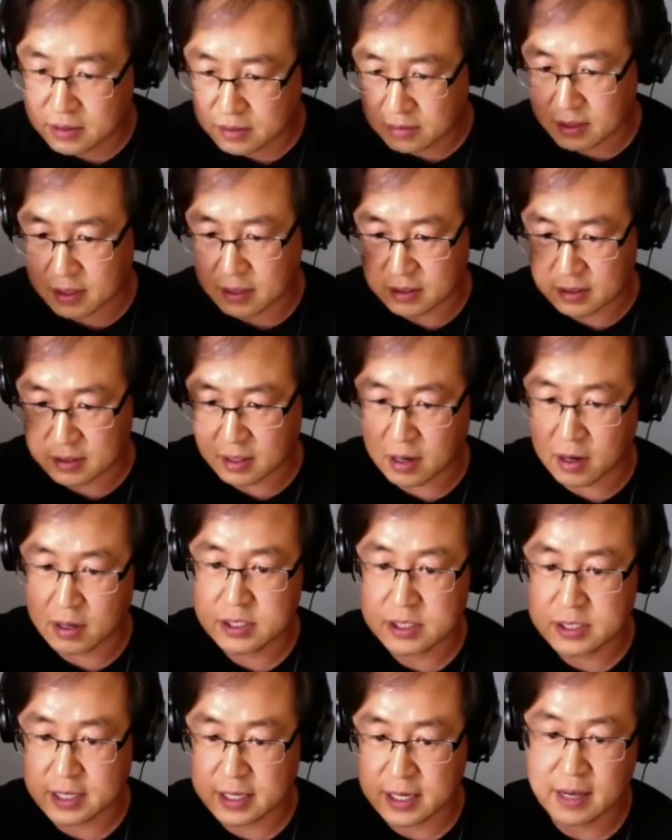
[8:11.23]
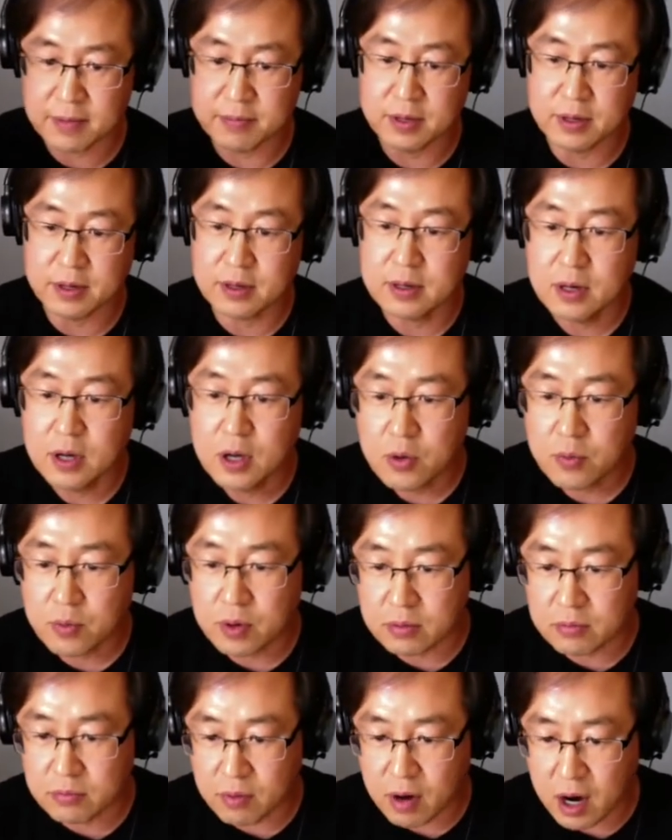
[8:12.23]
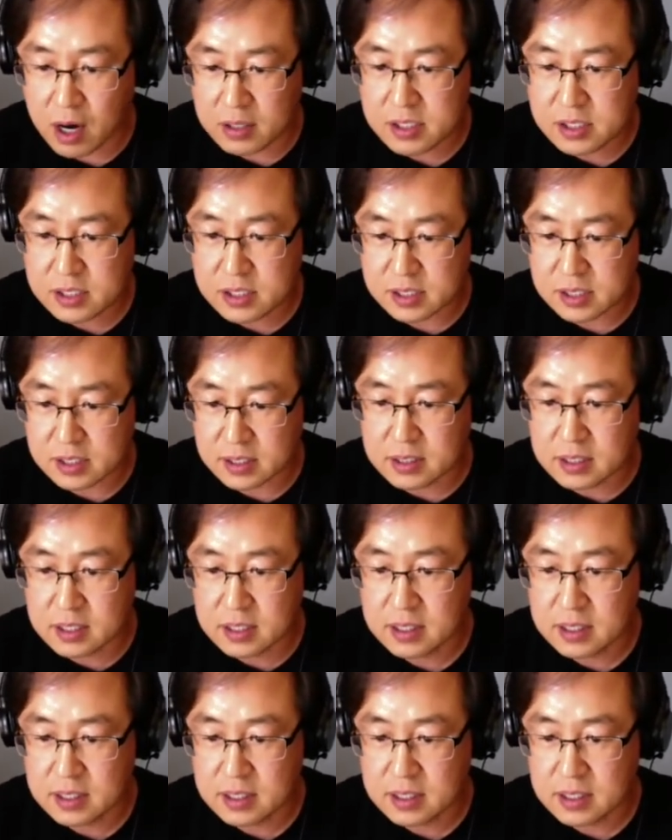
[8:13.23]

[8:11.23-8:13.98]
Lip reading: large diameter, or raw silk,